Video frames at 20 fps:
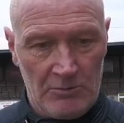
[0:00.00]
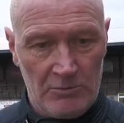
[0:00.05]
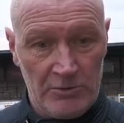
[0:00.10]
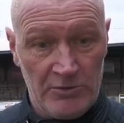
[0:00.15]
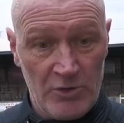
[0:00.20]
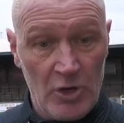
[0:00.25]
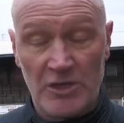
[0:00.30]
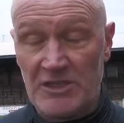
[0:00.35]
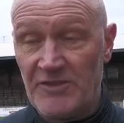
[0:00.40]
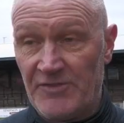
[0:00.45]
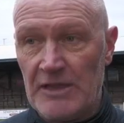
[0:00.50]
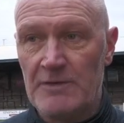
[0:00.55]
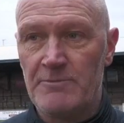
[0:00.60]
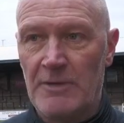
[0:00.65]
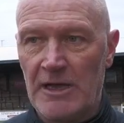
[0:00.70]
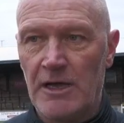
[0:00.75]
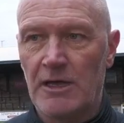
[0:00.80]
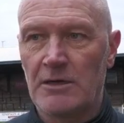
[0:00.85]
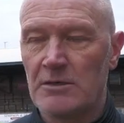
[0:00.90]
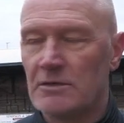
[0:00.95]
We've got to defend
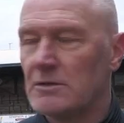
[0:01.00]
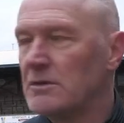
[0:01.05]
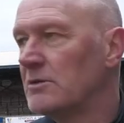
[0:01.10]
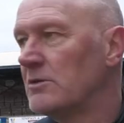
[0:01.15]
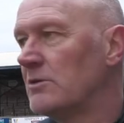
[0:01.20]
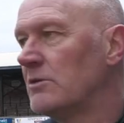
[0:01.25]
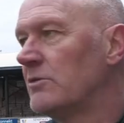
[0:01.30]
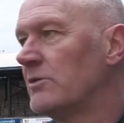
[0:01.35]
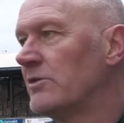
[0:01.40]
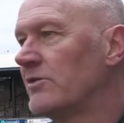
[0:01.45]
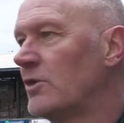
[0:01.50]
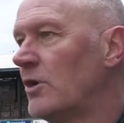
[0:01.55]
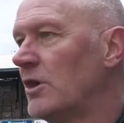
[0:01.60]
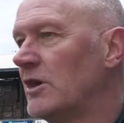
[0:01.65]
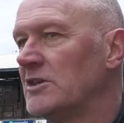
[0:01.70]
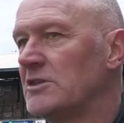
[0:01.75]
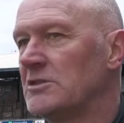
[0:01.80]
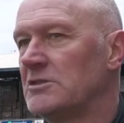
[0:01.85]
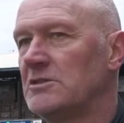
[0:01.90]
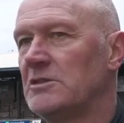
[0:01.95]
better. We've
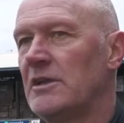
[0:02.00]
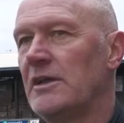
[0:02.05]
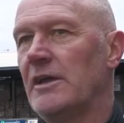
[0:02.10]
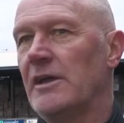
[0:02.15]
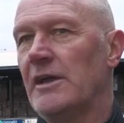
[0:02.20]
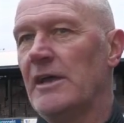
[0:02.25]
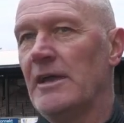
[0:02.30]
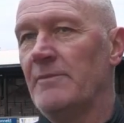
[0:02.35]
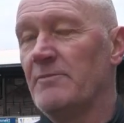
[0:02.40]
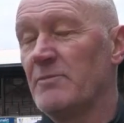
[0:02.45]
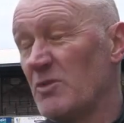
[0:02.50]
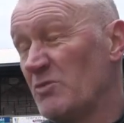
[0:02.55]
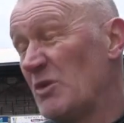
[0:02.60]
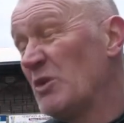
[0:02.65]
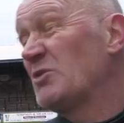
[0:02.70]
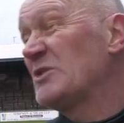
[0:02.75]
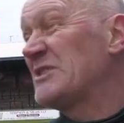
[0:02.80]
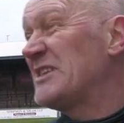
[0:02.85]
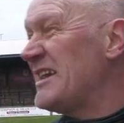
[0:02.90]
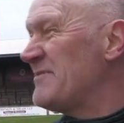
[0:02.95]
got to,
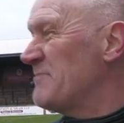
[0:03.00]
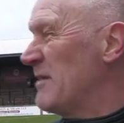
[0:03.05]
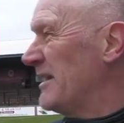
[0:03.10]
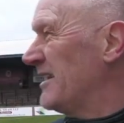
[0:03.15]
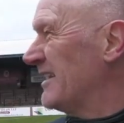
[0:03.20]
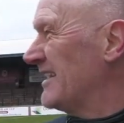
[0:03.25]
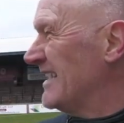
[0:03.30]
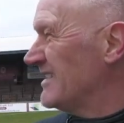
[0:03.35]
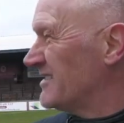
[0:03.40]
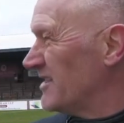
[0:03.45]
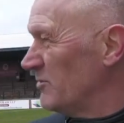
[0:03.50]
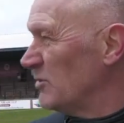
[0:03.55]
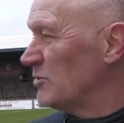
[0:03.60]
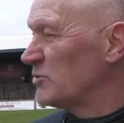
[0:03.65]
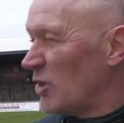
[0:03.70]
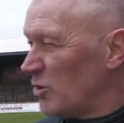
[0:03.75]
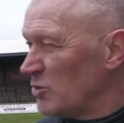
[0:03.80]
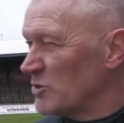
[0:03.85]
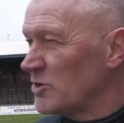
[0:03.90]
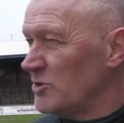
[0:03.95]
with 10 men against them, it
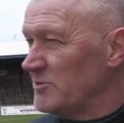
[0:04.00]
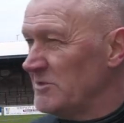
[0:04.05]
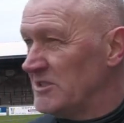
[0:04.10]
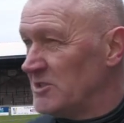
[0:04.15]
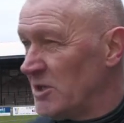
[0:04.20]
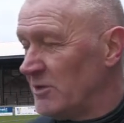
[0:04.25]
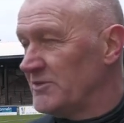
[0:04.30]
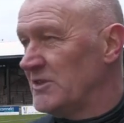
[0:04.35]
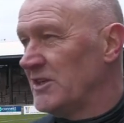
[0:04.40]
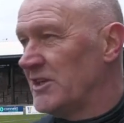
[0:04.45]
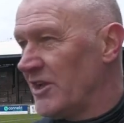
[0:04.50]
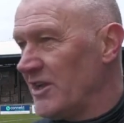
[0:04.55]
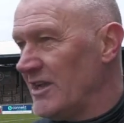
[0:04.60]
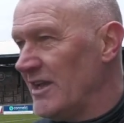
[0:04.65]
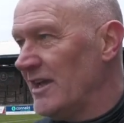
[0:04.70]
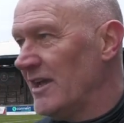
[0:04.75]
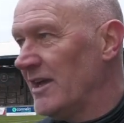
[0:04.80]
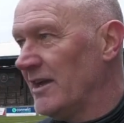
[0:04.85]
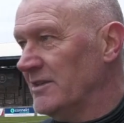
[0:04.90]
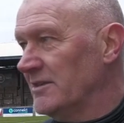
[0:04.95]
was always going to be tough to
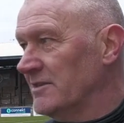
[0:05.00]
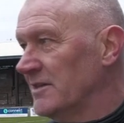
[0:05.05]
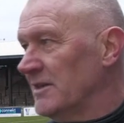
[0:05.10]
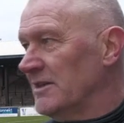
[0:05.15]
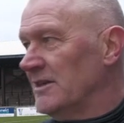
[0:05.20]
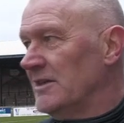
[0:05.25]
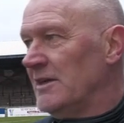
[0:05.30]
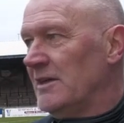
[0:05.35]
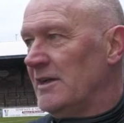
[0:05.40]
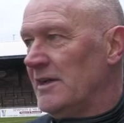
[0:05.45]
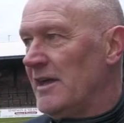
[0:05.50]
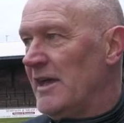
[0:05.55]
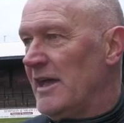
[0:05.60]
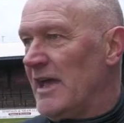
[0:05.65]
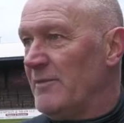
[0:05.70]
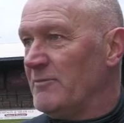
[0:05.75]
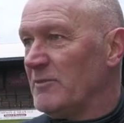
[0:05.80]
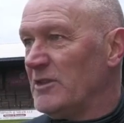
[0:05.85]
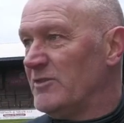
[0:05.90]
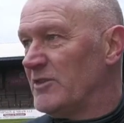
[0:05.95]
create
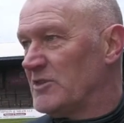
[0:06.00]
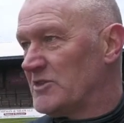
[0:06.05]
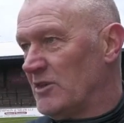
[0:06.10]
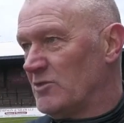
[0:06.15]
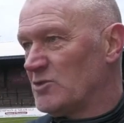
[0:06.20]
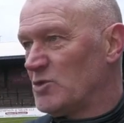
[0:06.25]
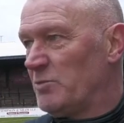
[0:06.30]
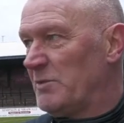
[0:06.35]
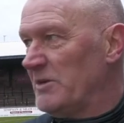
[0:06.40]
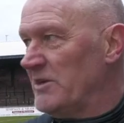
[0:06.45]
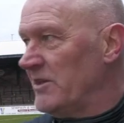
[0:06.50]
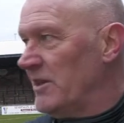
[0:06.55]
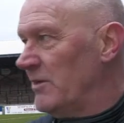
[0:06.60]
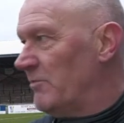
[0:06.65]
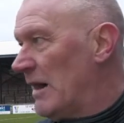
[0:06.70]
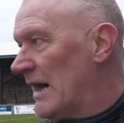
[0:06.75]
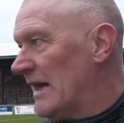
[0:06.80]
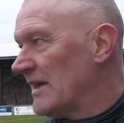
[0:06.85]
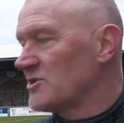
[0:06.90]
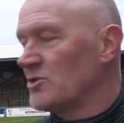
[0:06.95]
leave ourselves open at the
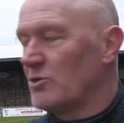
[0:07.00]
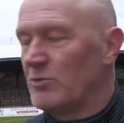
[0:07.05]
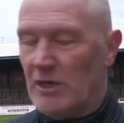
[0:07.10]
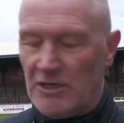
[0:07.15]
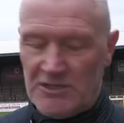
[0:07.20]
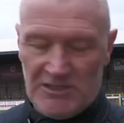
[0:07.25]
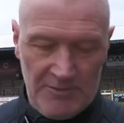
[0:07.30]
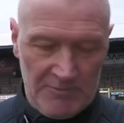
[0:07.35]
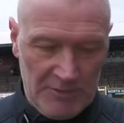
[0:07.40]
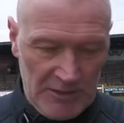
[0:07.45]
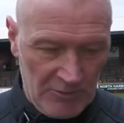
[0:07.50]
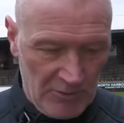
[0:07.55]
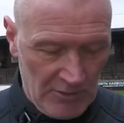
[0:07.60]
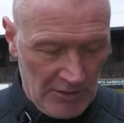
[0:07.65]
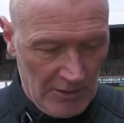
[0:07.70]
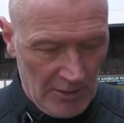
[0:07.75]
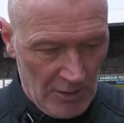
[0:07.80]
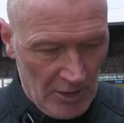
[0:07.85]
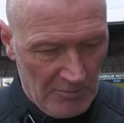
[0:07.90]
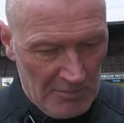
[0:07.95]
back. So we had to play with
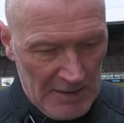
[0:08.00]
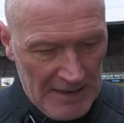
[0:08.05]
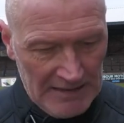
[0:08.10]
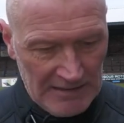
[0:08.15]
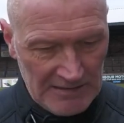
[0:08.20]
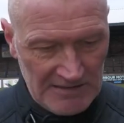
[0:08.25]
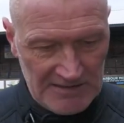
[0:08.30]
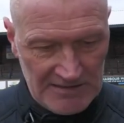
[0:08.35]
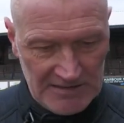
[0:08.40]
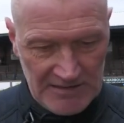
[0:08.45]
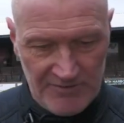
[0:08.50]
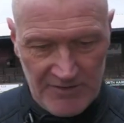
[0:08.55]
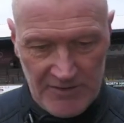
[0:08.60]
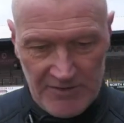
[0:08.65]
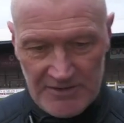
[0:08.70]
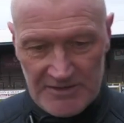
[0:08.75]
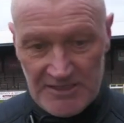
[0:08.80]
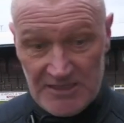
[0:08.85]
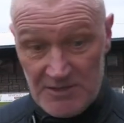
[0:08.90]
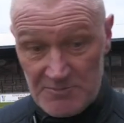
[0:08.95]
a lot of balance and
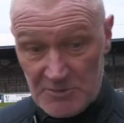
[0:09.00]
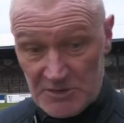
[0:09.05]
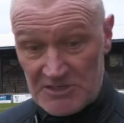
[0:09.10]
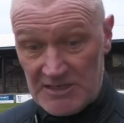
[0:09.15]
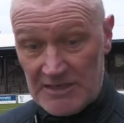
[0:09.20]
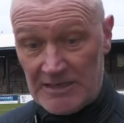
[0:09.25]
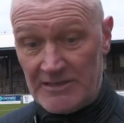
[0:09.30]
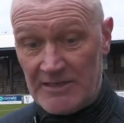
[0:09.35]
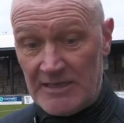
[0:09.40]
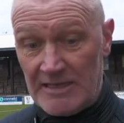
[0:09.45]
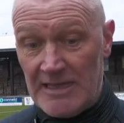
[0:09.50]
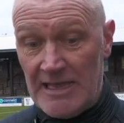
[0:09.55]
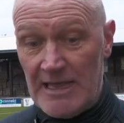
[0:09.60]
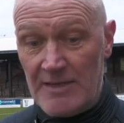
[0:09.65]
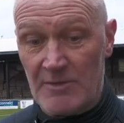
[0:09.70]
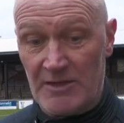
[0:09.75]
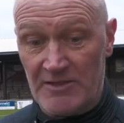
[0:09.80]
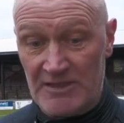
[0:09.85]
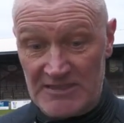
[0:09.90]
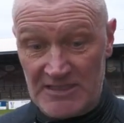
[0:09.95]
everything to keep ourselves in the
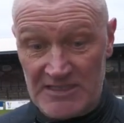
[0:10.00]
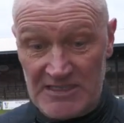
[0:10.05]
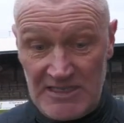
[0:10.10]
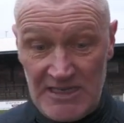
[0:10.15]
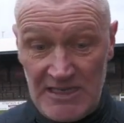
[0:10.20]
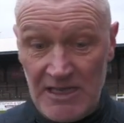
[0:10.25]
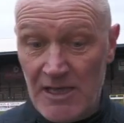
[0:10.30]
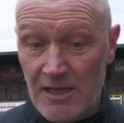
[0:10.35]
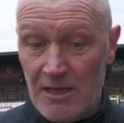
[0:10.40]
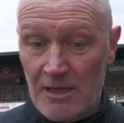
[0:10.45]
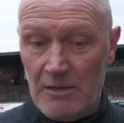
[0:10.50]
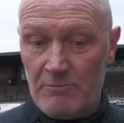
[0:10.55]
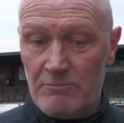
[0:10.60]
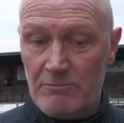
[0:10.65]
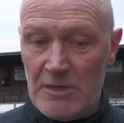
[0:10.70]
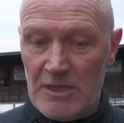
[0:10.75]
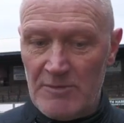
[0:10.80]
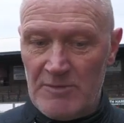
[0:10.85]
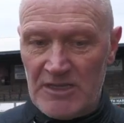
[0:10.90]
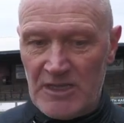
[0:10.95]
game. And as I say,
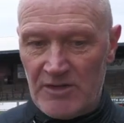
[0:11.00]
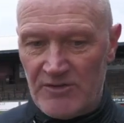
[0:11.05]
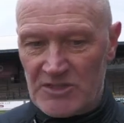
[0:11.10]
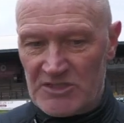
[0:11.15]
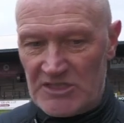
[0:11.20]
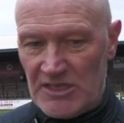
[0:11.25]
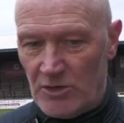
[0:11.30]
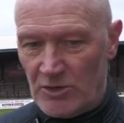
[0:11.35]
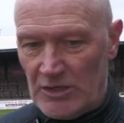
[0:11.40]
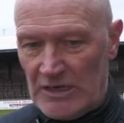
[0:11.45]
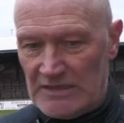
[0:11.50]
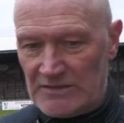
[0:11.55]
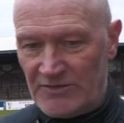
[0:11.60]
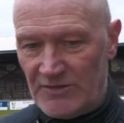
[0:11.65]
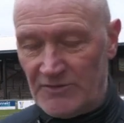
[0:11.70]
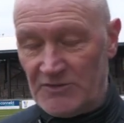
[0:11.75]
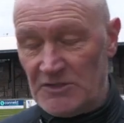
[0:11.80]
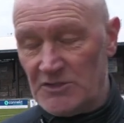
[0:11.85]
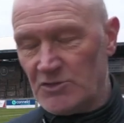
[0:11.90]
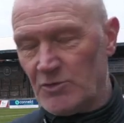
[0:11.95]
maybe give ourselves the last
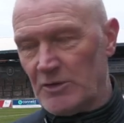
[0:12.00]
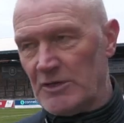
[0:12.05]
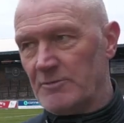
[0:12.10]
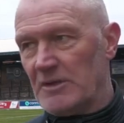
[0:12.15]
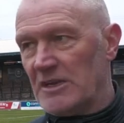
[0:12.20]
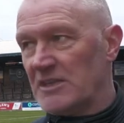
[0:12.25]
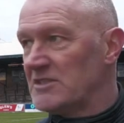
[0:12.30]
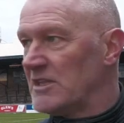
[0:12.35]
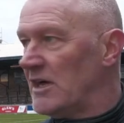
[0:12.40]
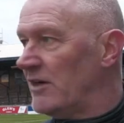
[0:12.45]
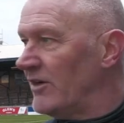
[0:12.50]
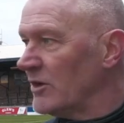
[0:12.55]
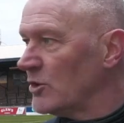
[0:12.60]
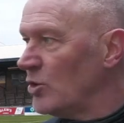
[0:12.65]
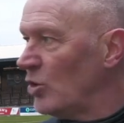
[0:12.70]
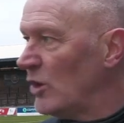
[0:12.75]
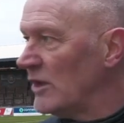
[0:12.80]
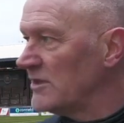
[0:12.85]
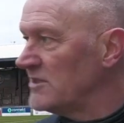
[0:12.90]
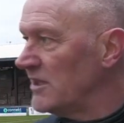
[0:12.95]
15, 20 minutes to have a
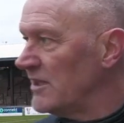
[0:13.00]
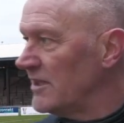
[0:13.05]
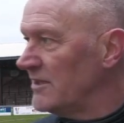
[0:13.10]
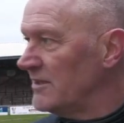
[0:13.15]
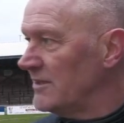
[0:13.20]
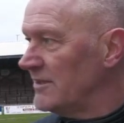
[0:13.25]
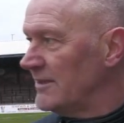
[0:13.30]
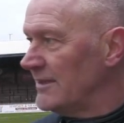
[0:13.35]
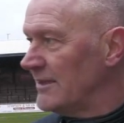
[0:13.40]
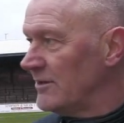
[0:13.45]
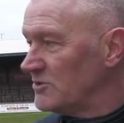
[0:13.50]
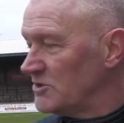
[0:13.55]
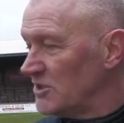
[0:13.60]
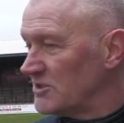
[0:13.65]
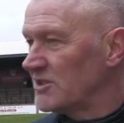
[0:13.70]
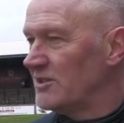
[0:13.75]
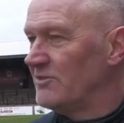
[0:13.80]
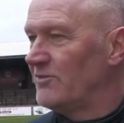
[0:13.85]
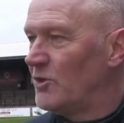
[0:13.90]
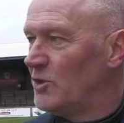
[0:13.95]
go at it. It was
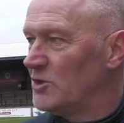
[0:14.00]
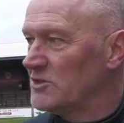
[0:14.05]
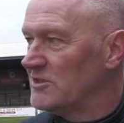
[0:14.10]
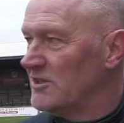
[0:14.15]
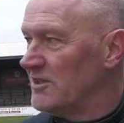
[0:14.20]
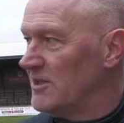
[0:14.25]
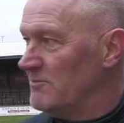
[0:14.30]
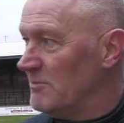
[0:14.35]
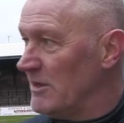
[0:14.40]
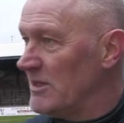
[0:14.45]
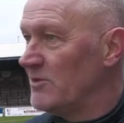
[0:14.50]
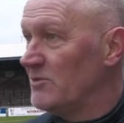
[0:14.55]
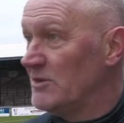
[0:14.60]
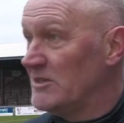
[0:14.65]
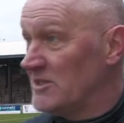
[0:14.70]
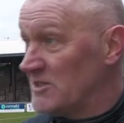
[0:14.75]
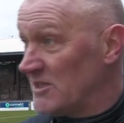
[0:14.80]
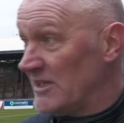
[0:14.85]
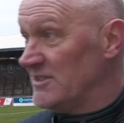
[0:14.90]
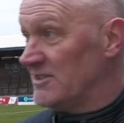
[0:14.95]
just unfortunate. The minute we
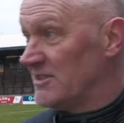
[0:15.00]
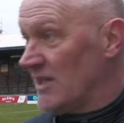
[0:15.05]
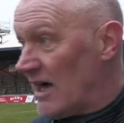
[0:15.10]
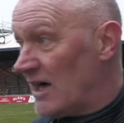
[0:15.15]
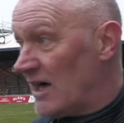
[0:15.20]
decide to